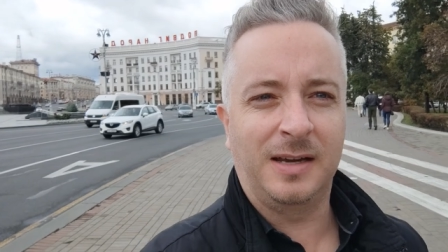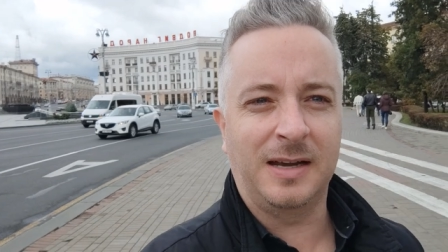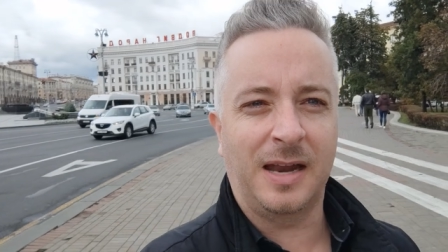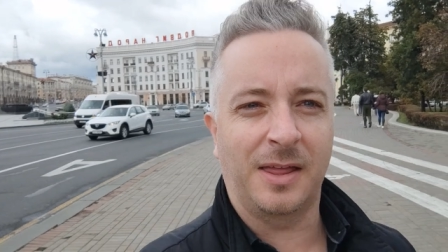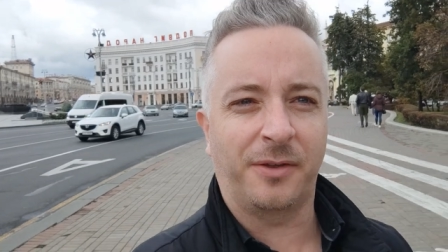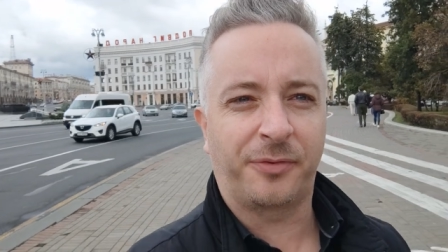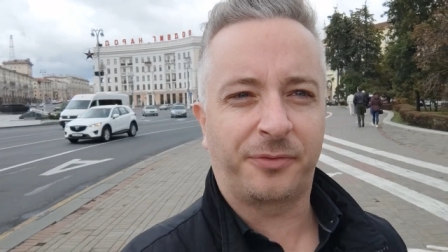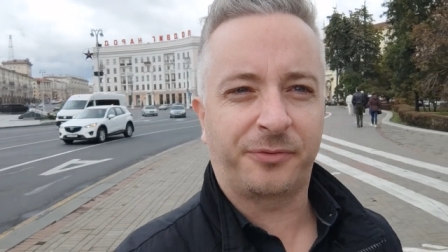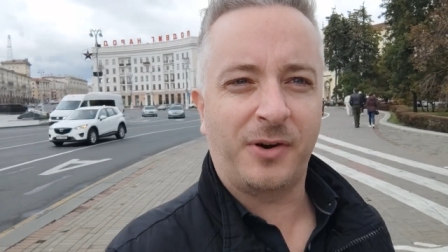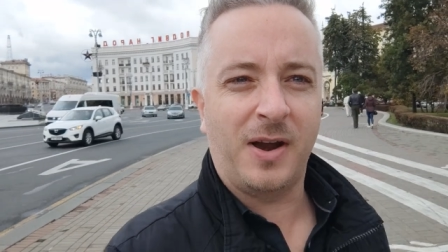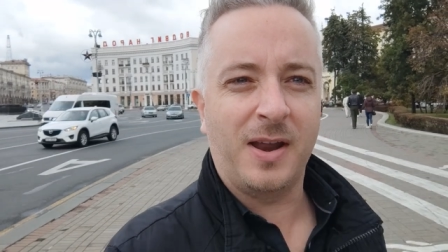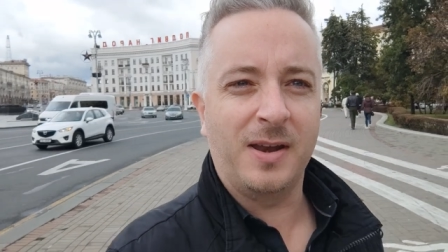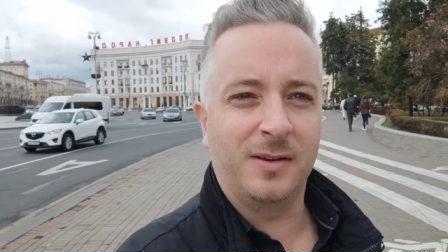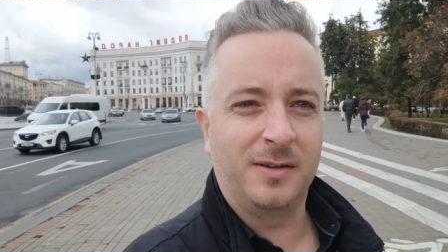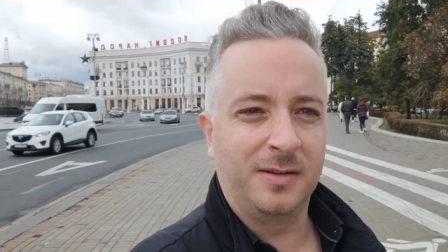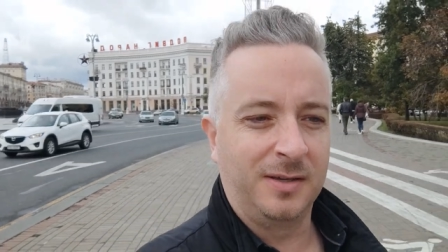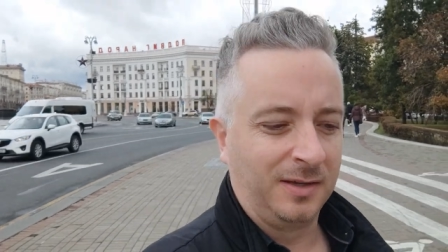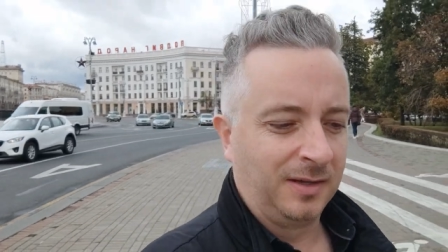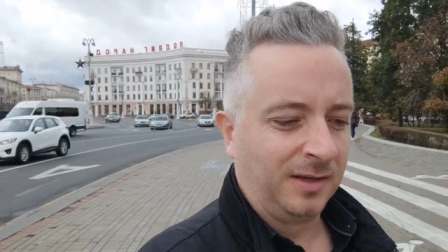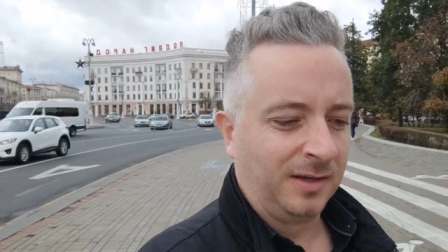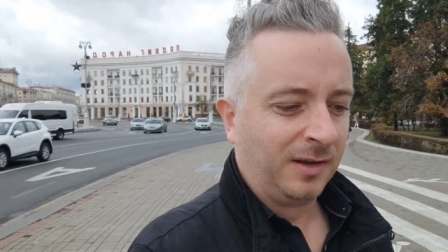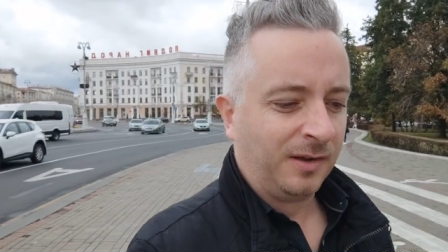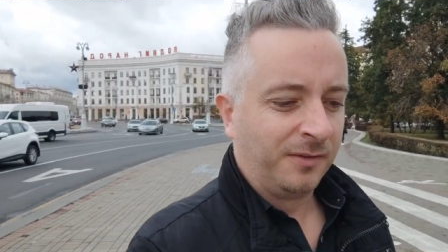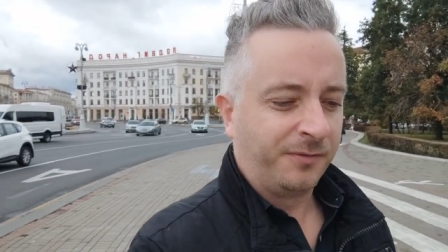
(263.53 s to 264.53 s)
another
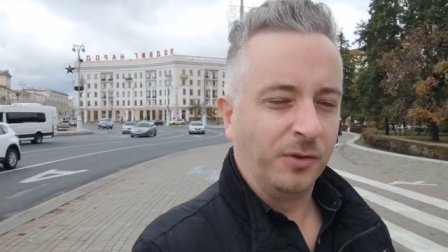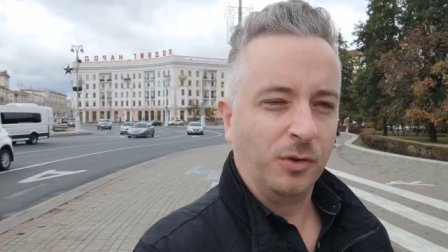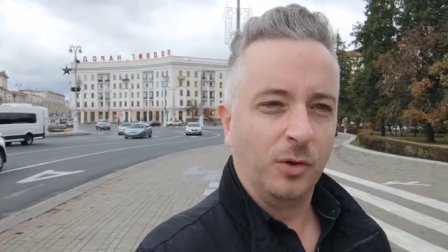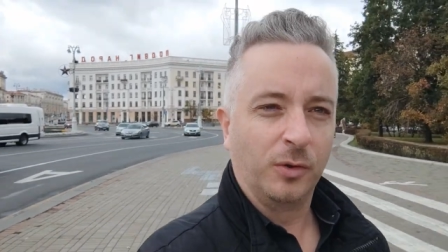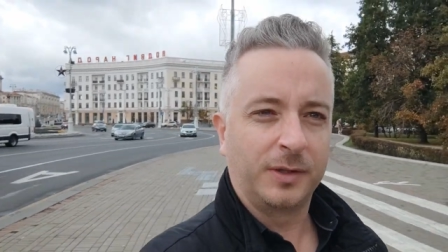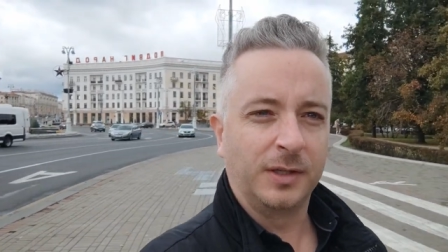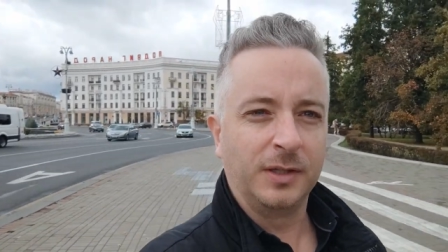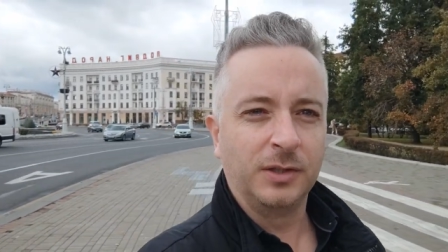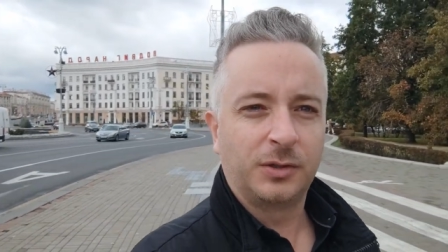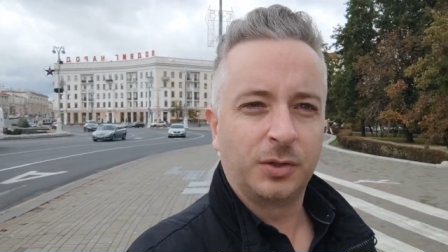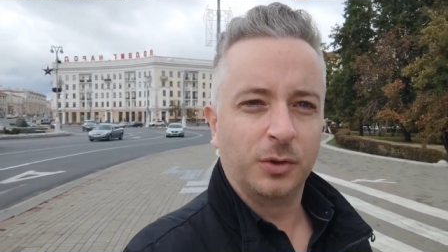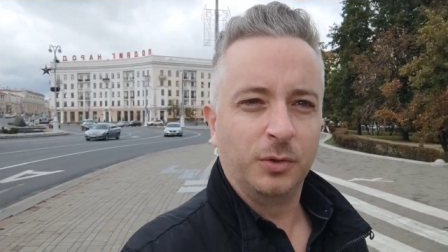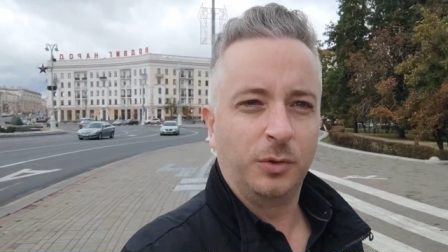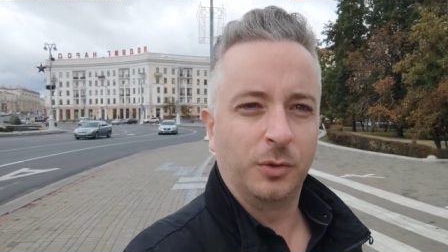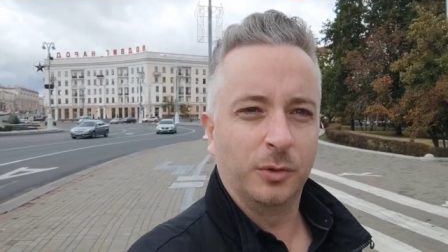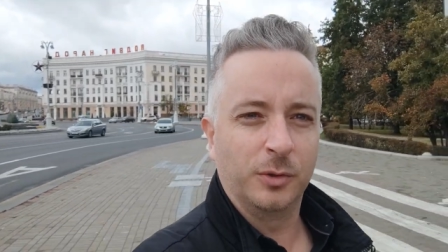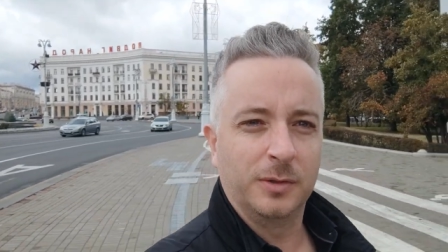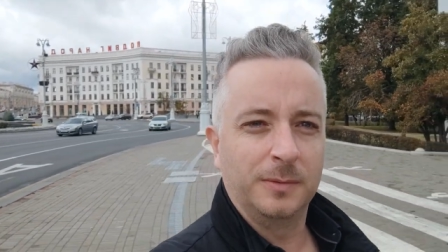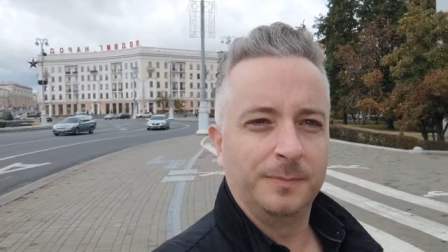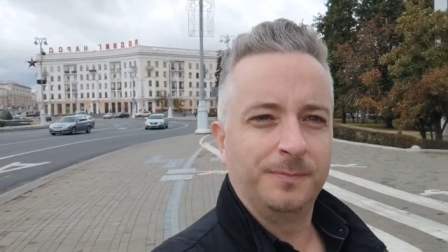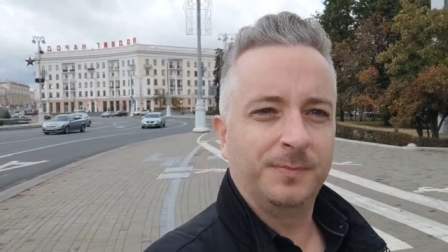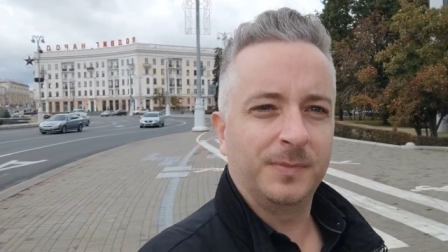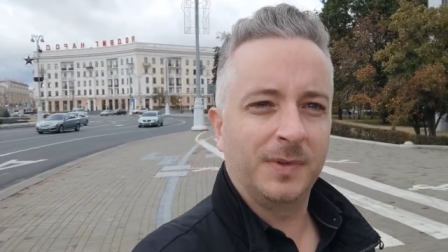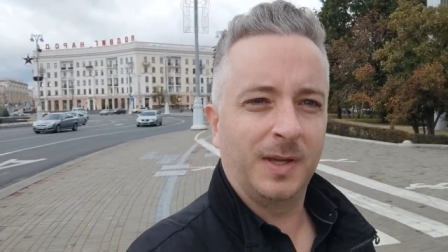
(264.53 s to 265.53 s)
friend for looking too
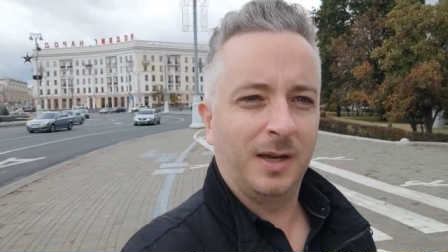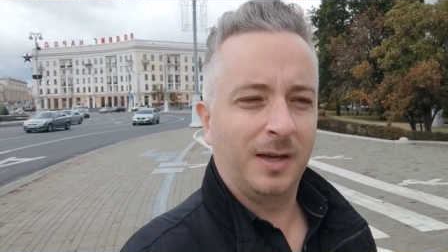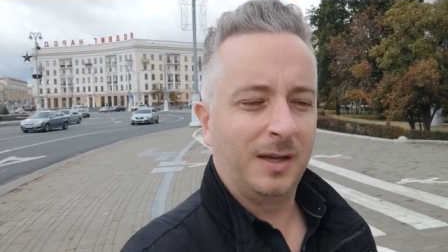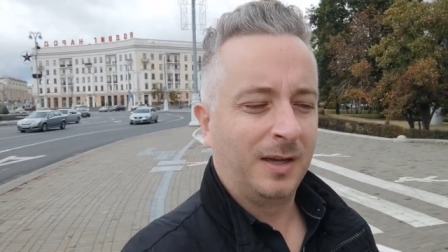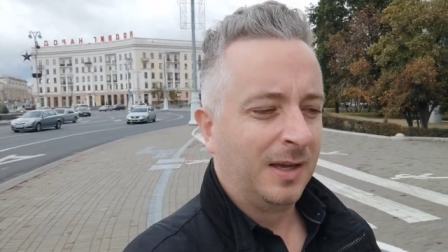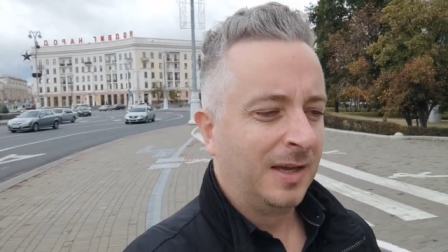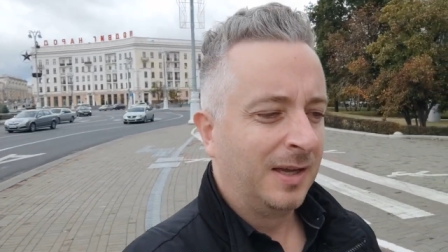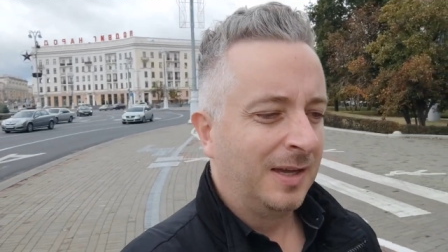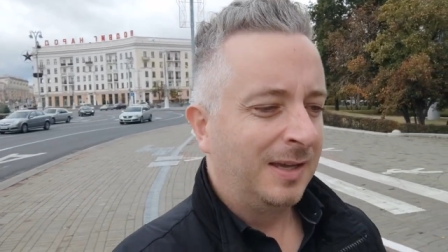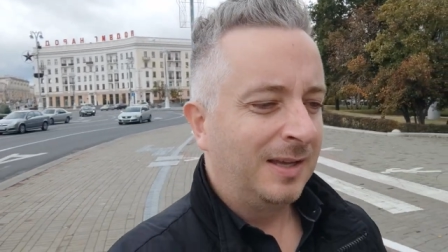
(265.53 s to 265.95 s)
good. Yeah?